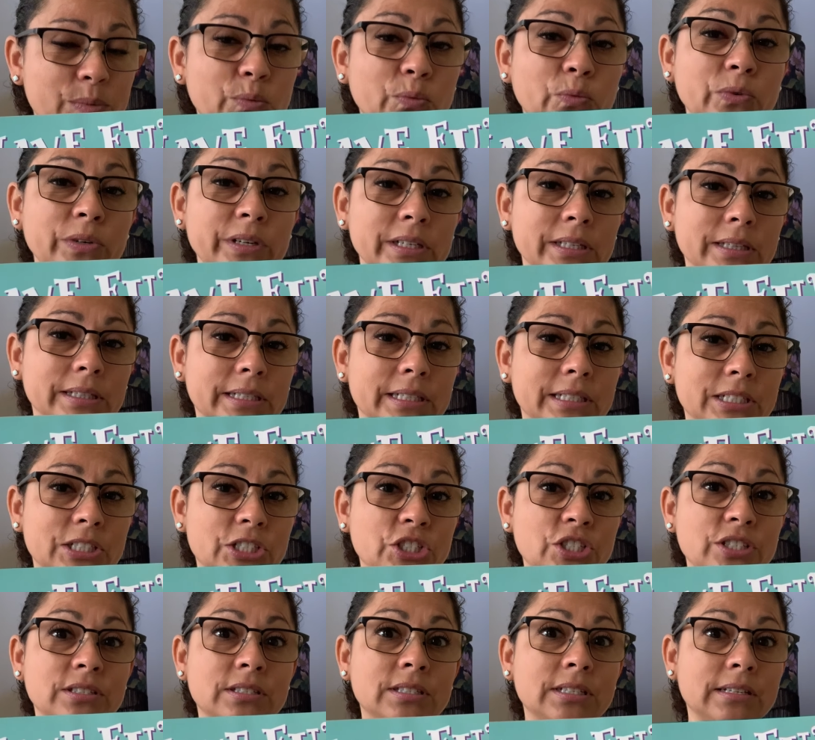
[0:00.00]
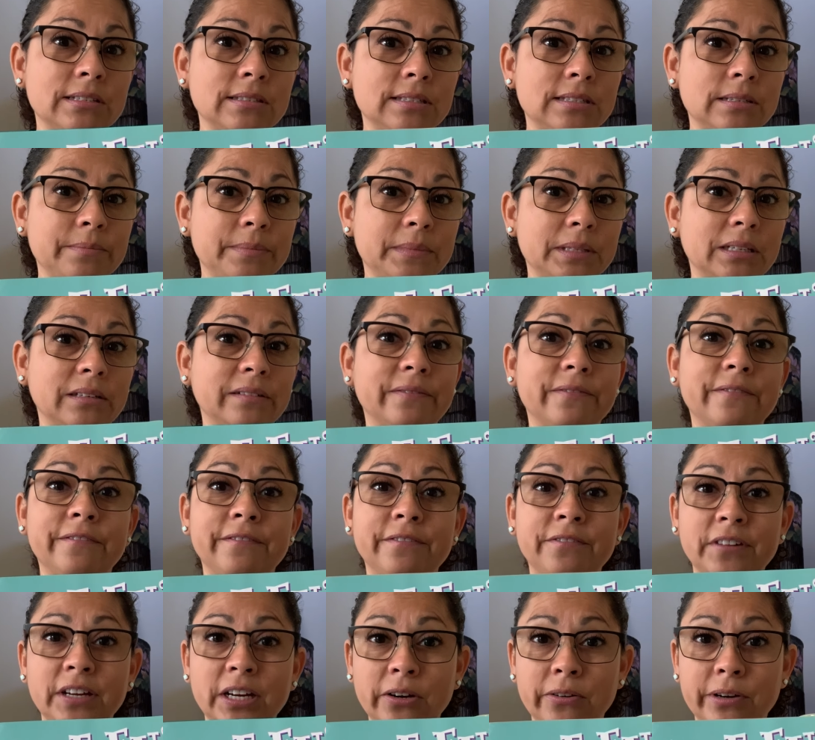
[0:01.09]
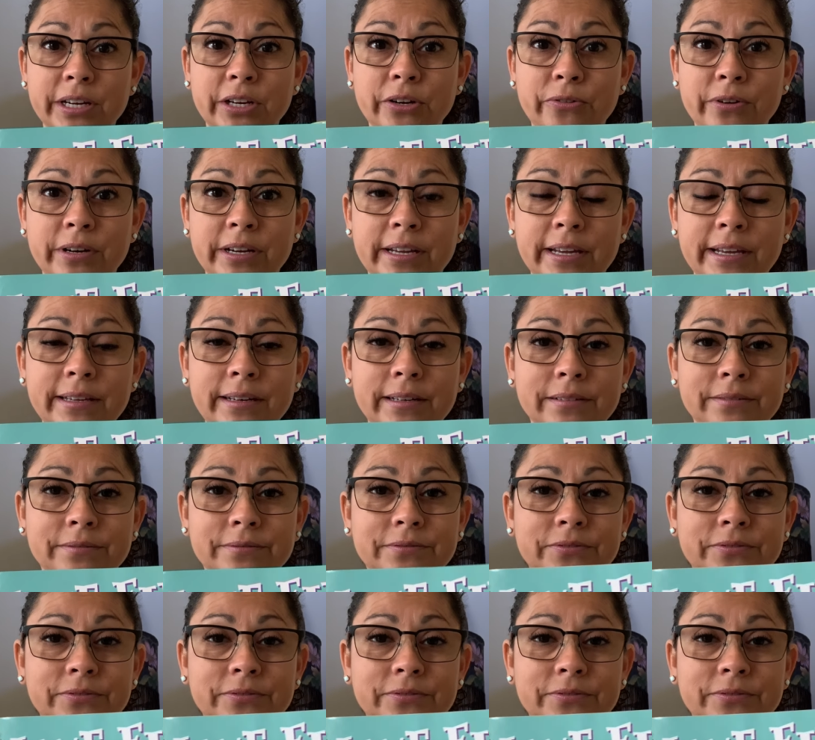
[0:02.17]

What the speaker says: Really, she's done something very creative.